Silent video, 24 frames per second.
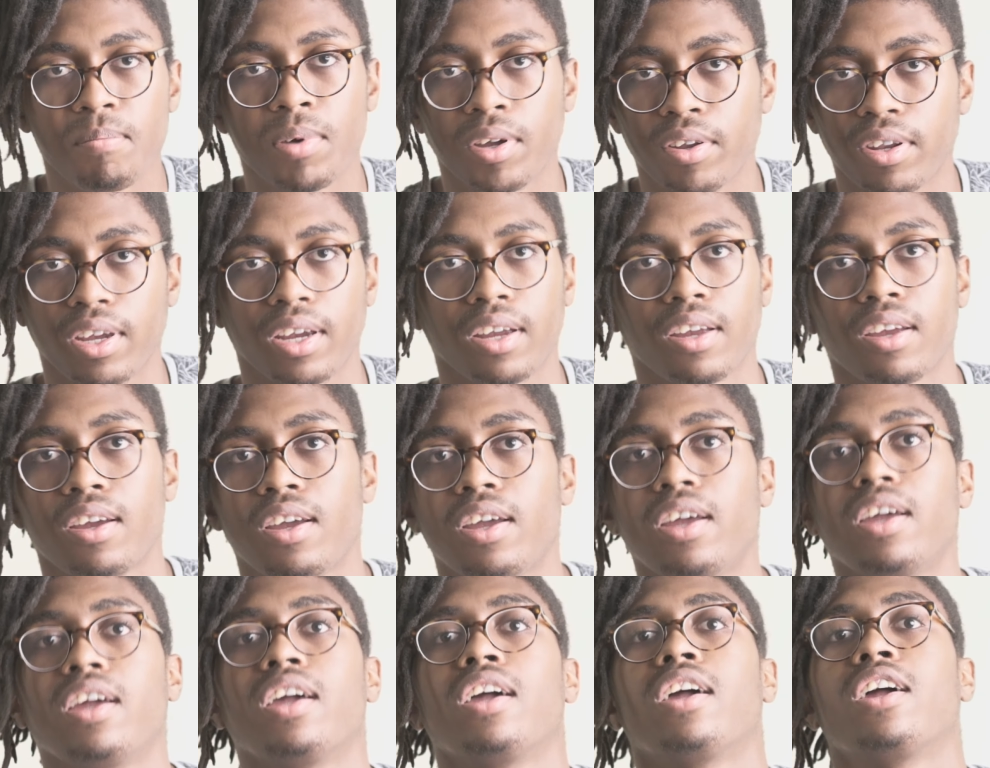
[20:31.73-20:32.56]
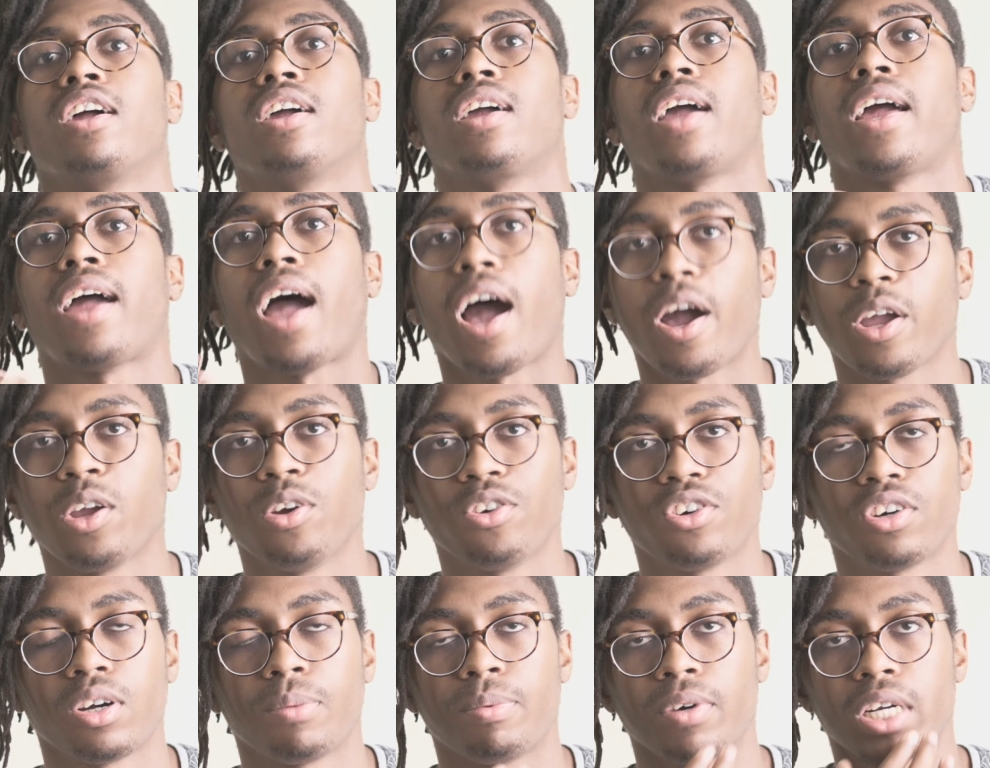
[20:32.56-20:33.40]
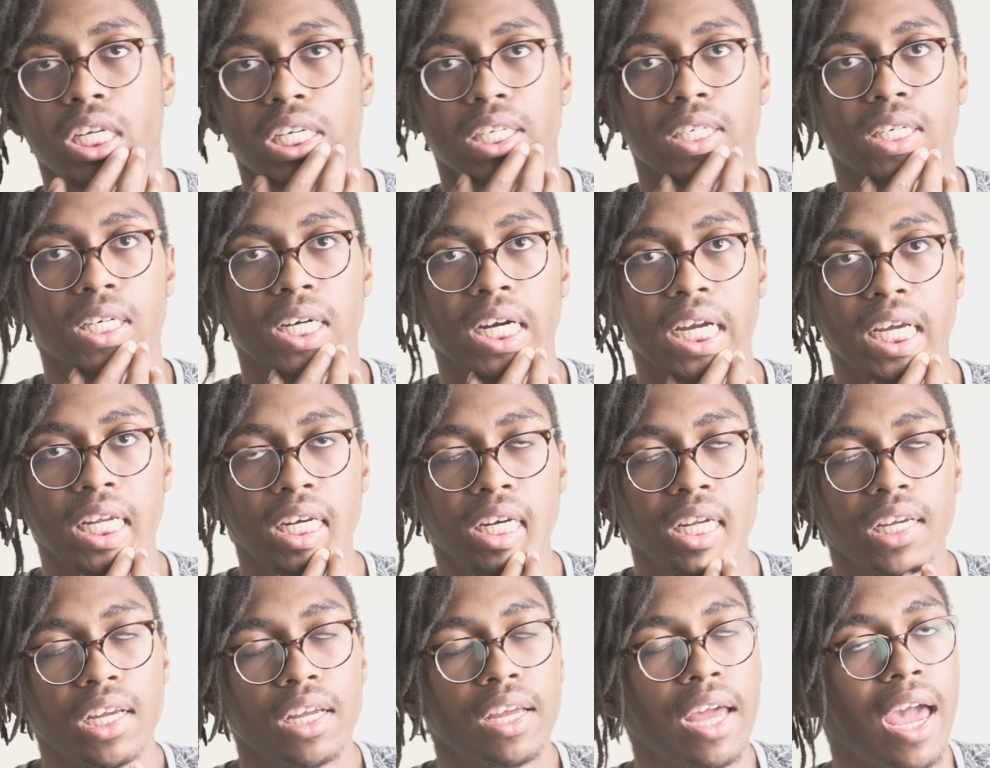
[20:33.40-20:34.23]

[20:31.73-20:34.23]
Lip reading: building. How you interpret it, right?